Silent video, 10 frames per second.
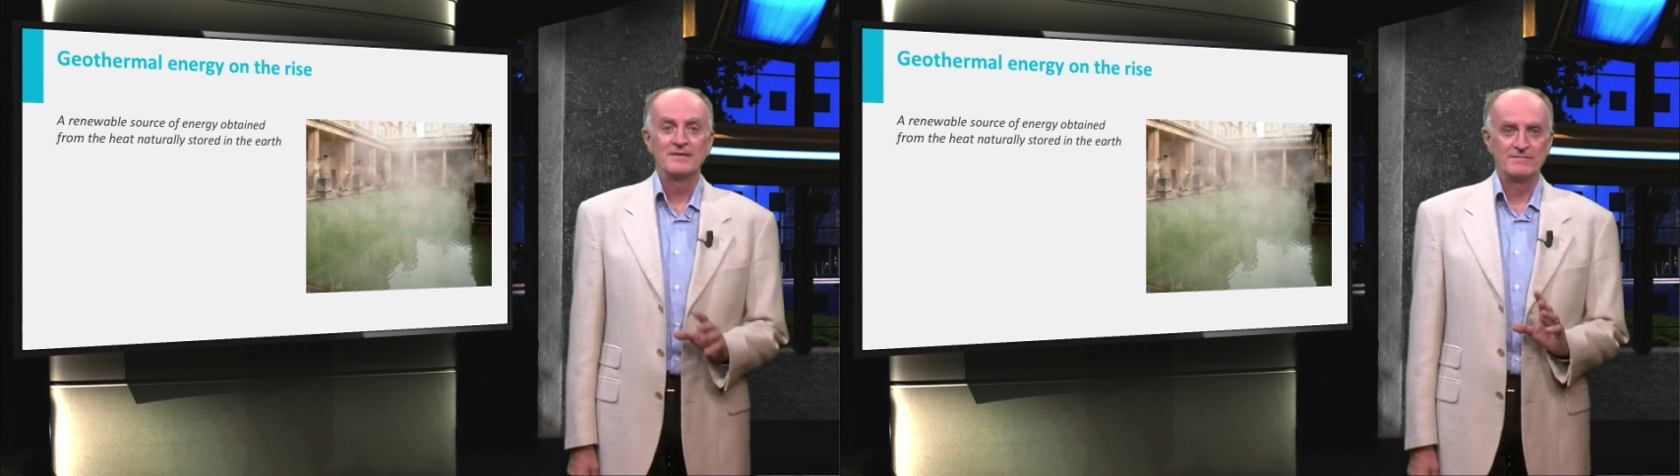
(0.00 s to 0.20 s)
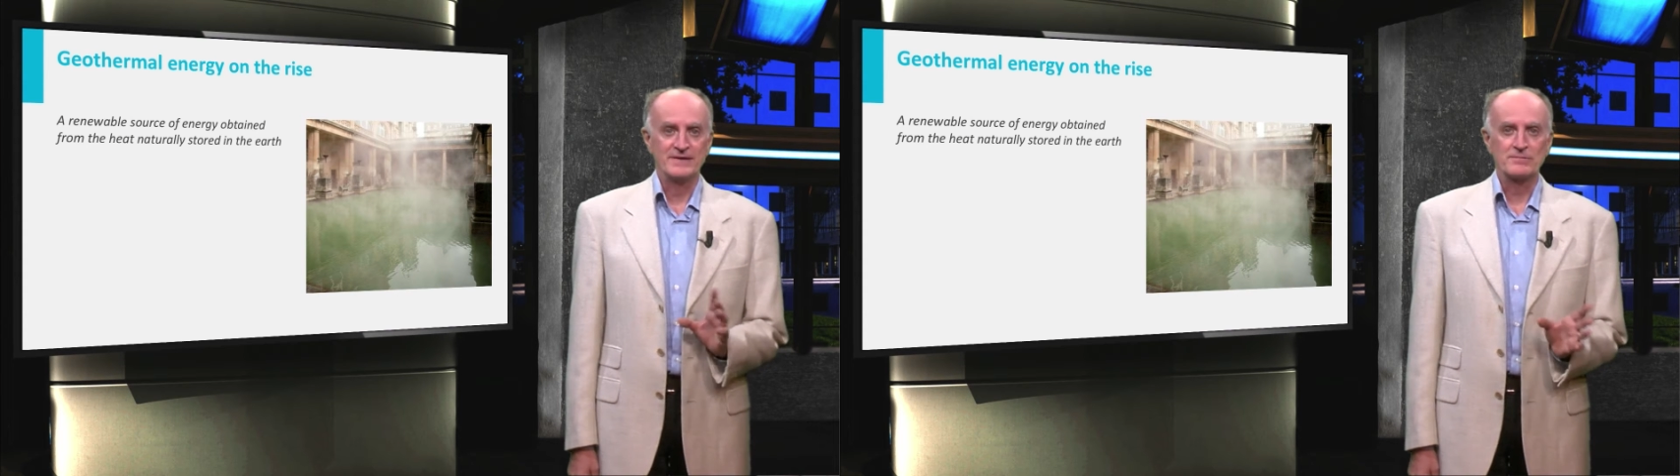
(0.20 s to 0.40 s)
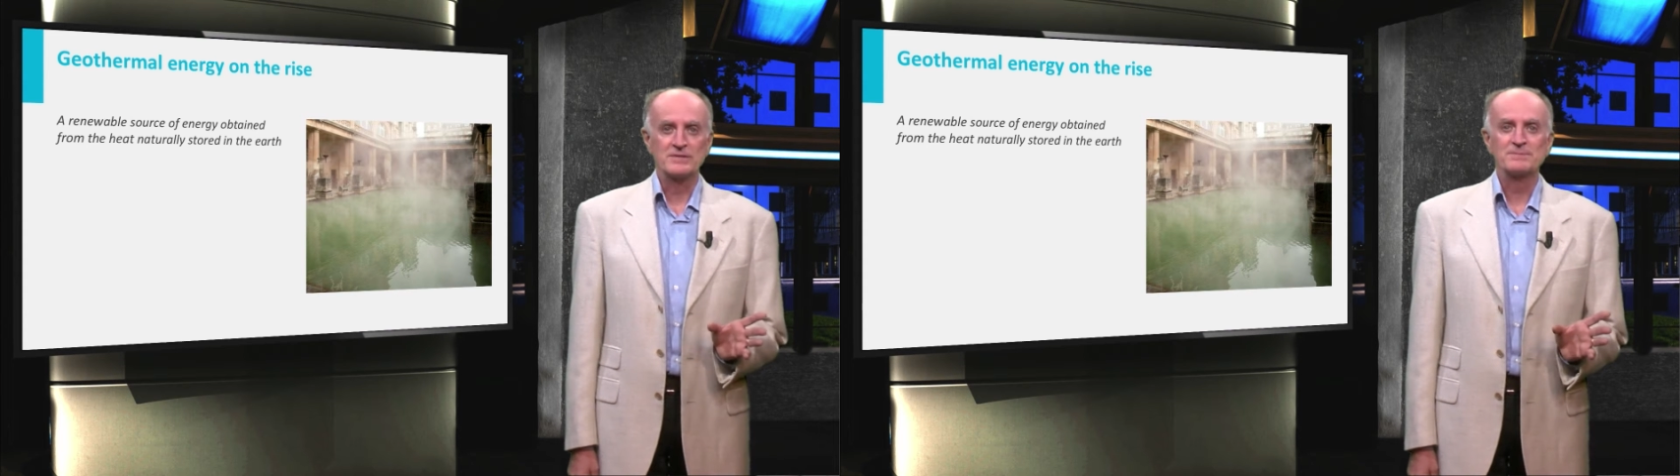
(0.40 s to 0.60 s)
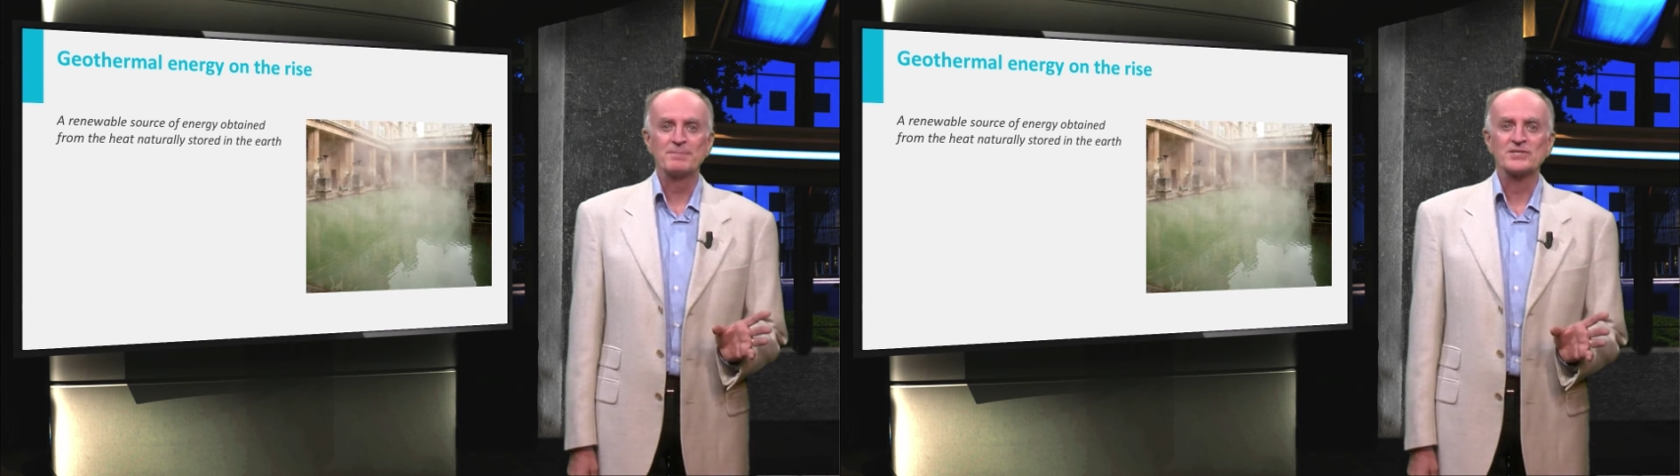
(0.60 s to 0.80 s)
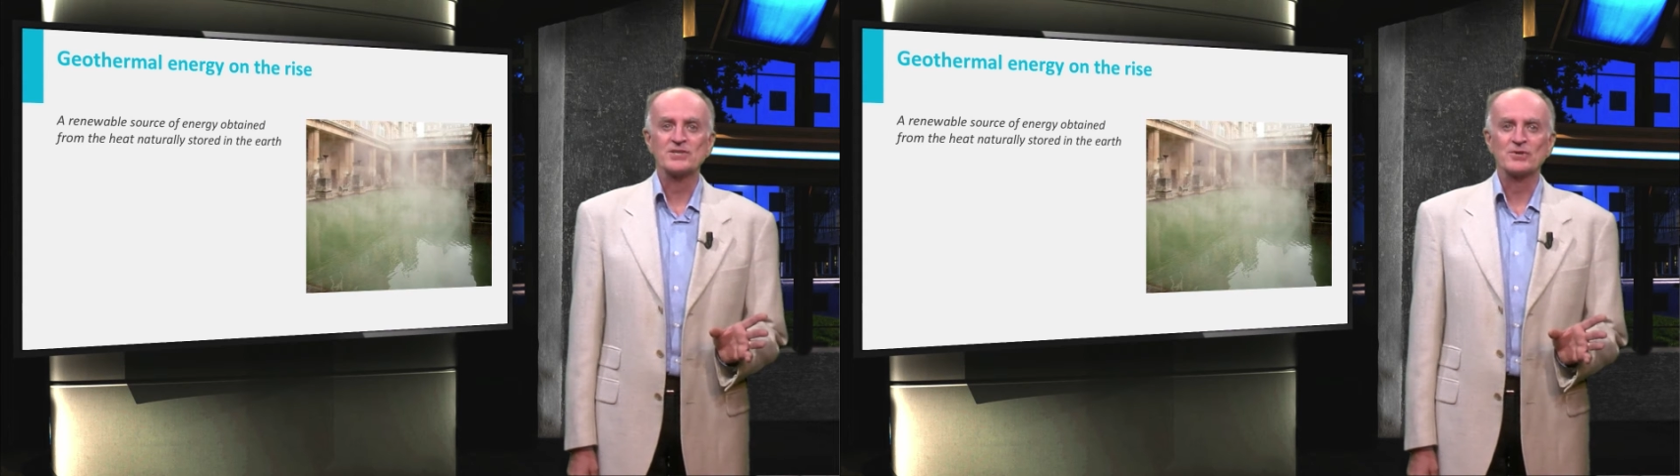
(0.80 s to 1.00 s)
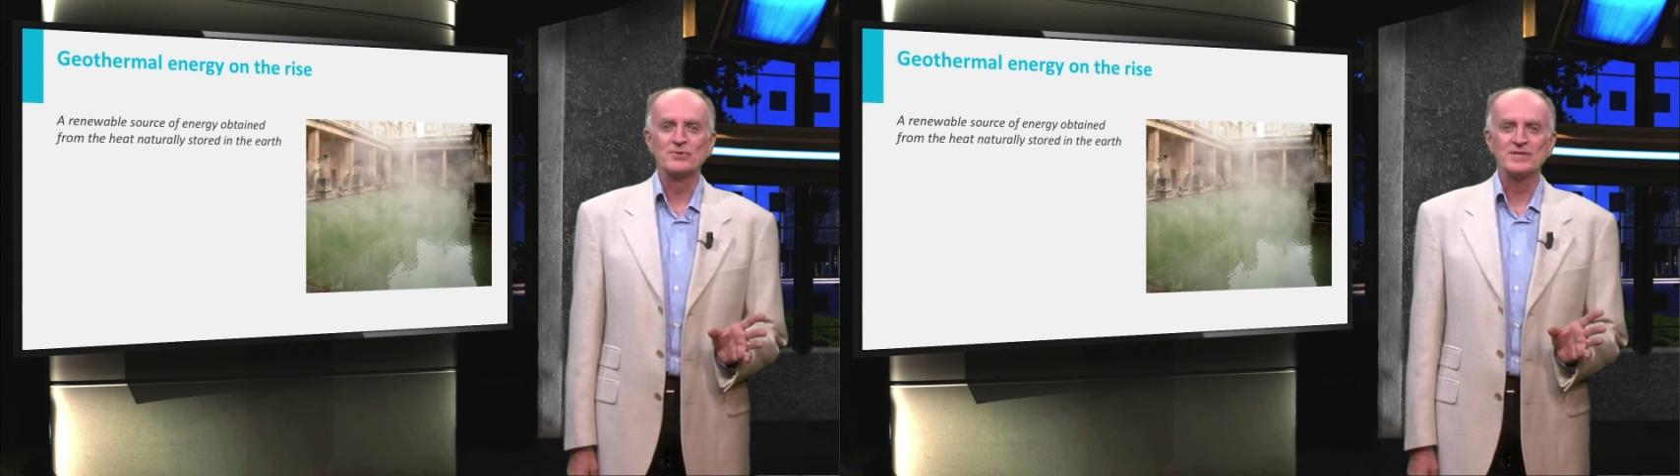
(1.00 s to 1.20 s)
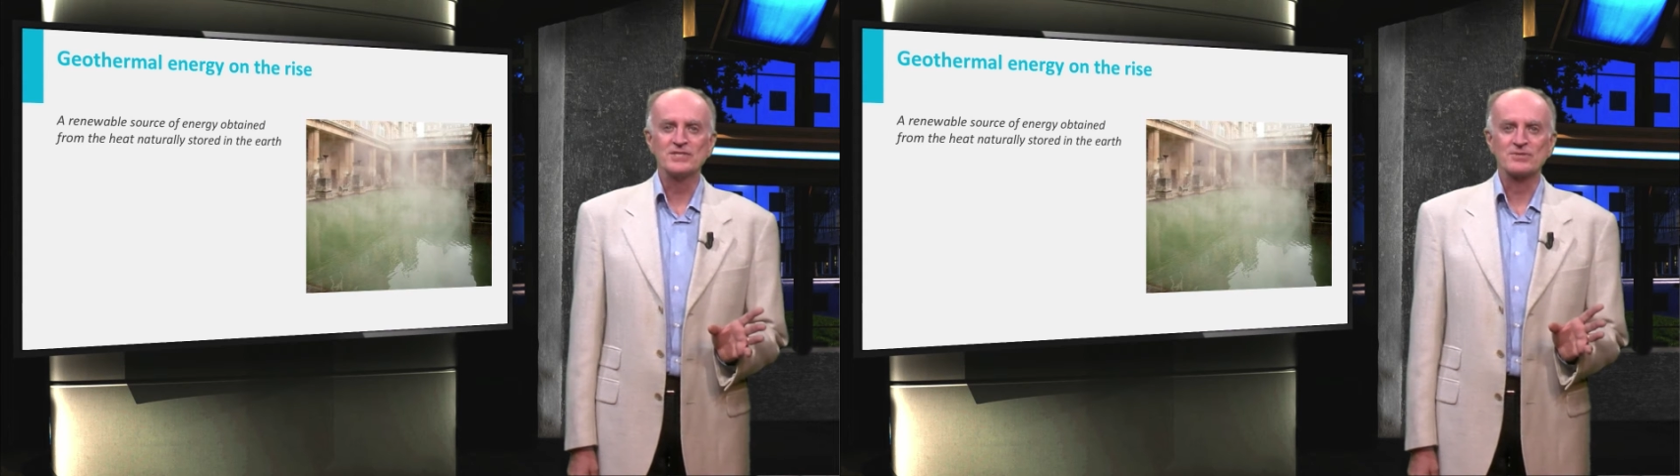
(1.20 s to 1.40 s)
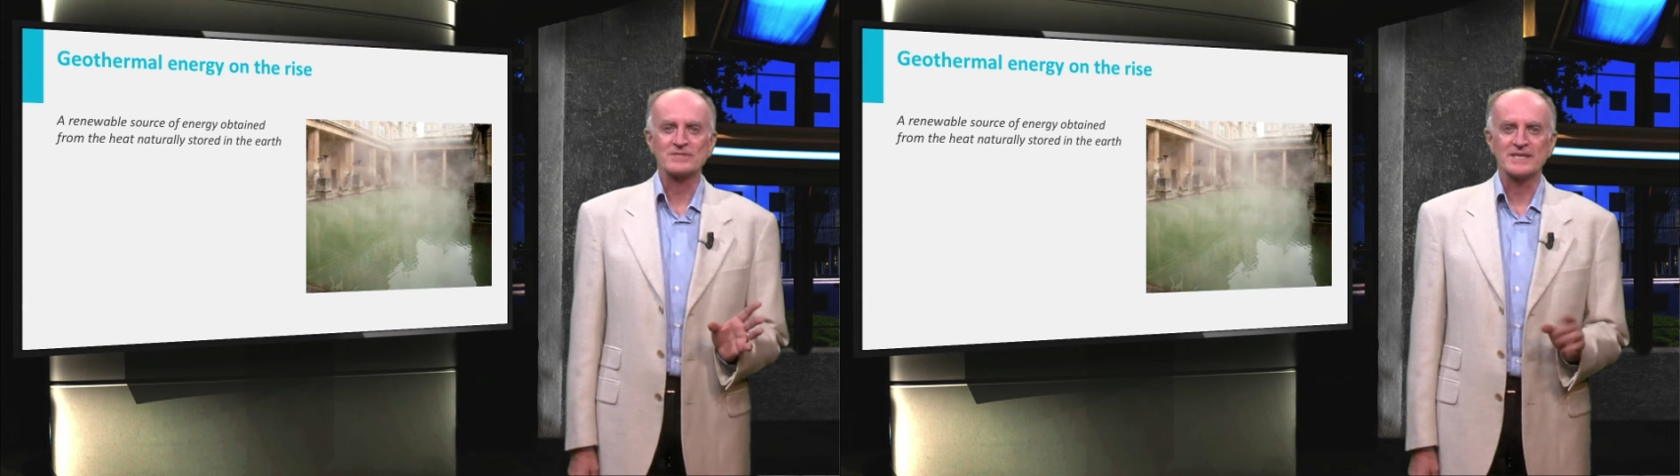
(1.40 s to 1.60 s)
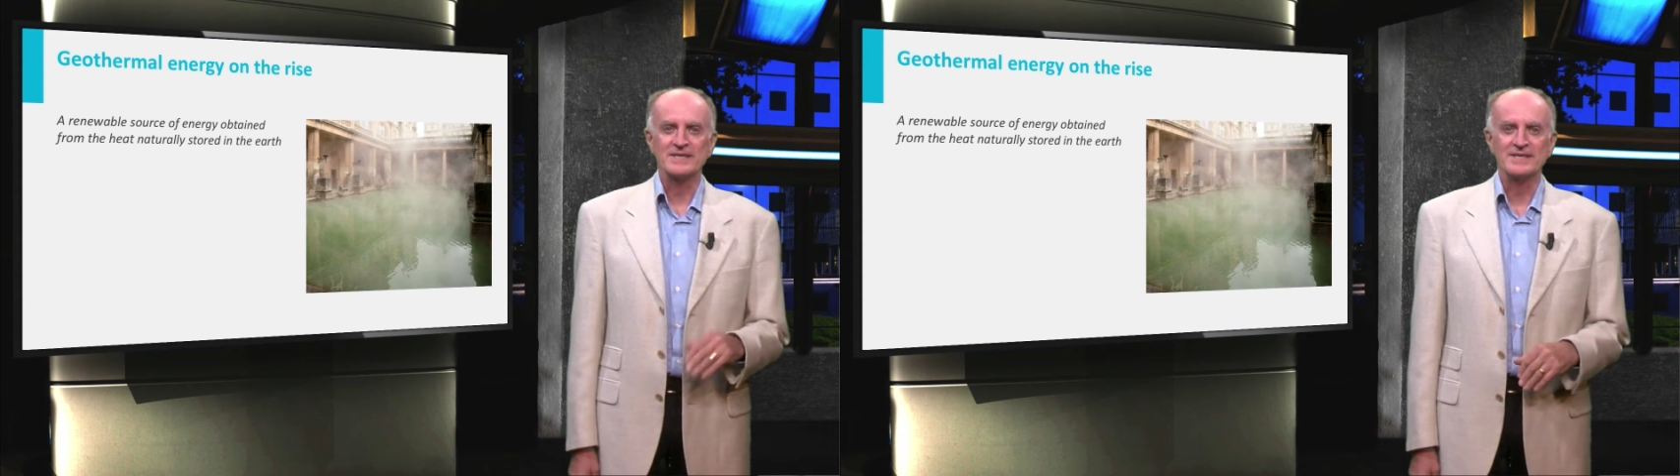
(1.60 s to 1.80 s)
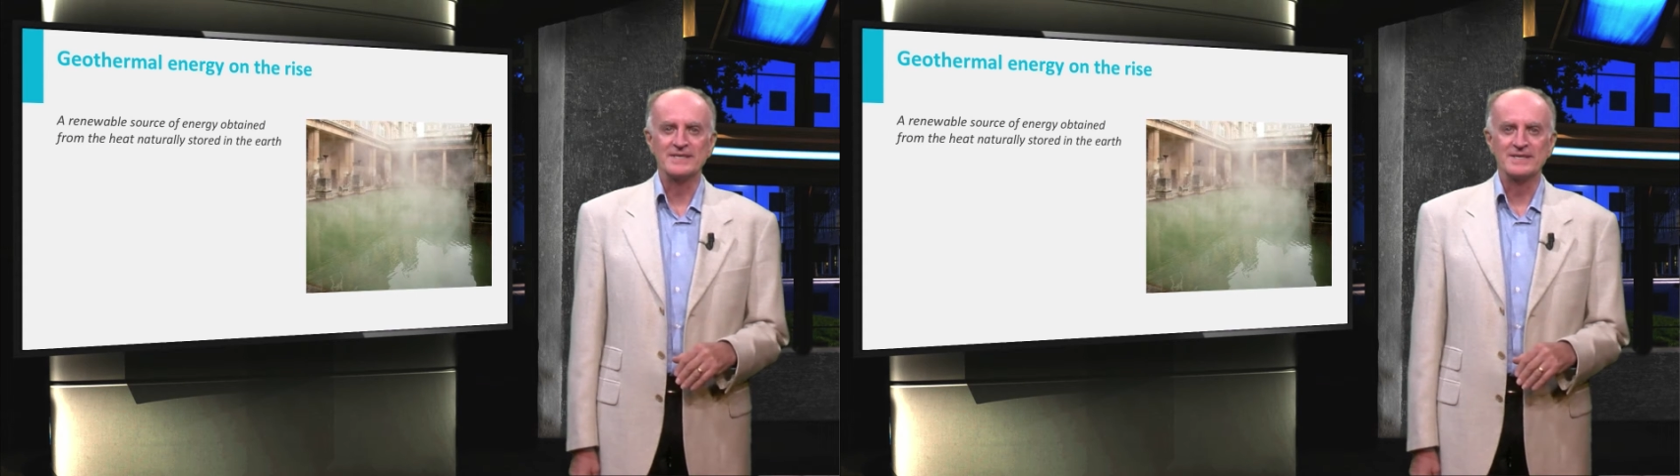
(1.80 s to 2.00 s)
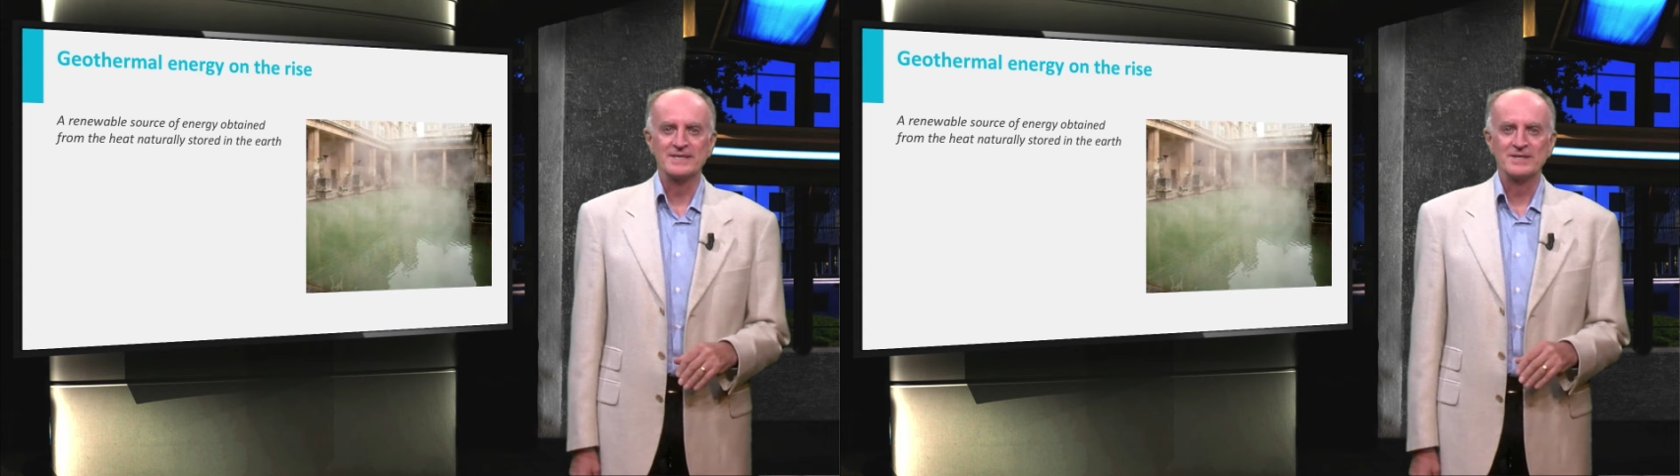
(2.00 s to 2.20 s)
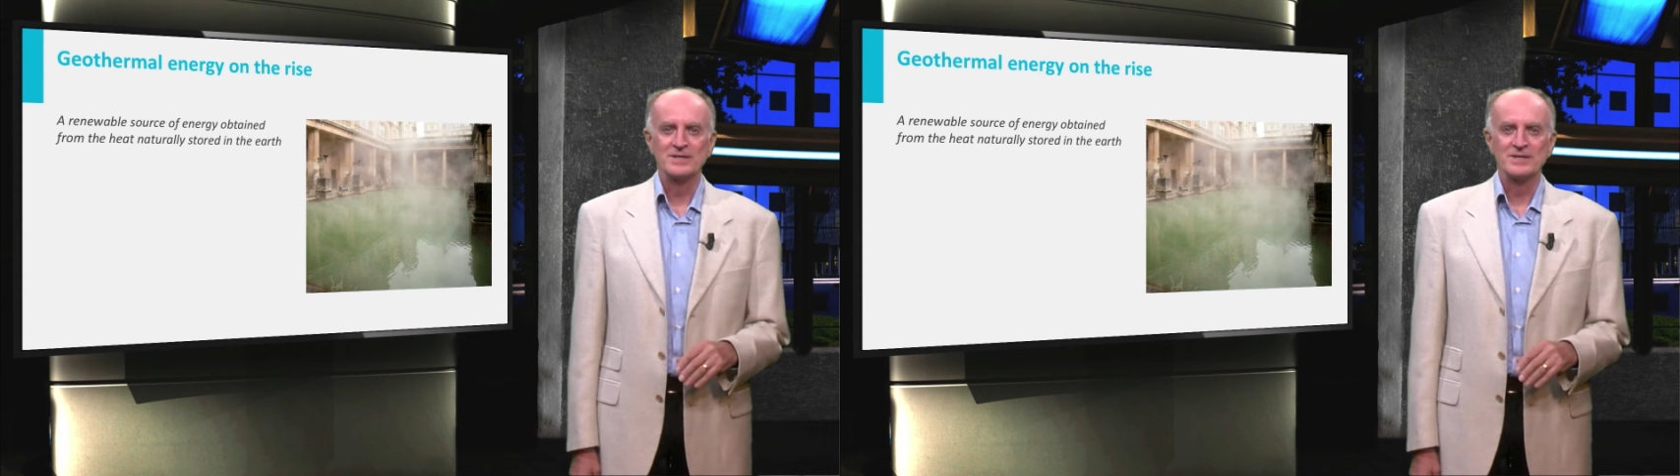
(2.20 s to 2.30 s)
Very special conditions are needed,